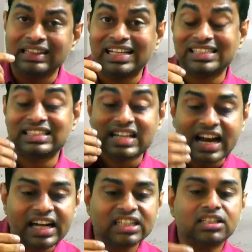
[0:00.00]
the
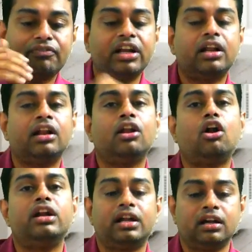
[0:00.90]
status of internal
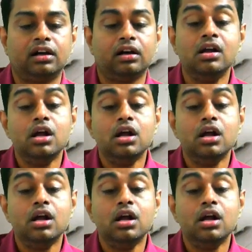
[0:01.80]
auditor,